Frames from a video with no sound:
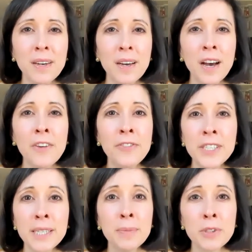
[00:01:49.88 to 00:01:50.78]
A fee
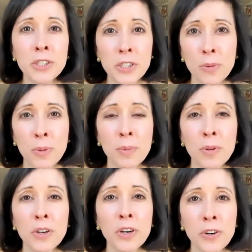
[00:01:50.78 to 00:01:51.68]
simple
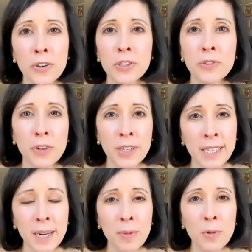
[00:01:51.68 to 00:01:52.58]
determinable occurs, for
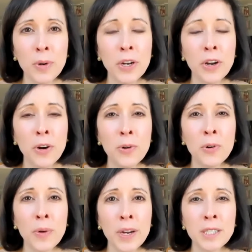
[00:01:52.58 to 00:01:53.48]
example, when O
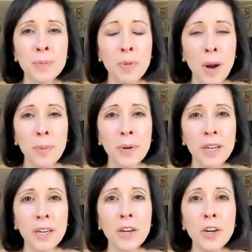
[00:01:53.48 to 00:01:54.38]
grants
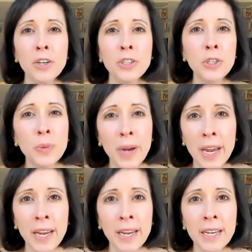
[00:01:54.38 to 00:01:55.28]
property to
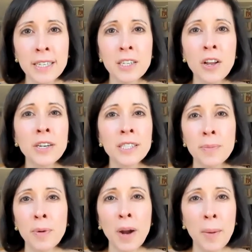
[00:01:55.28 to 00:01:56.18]
A as long as the
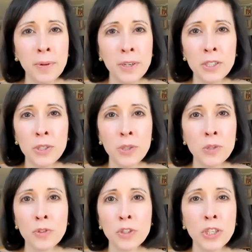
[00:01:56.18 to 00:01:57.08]
property is used
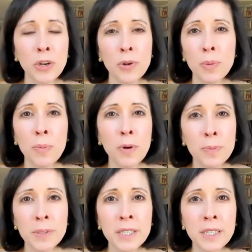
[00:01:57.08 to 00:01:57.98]
for charitable
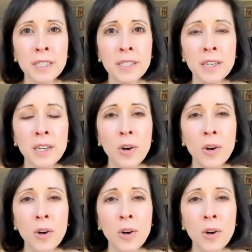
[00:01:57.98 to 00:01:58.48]
purposes,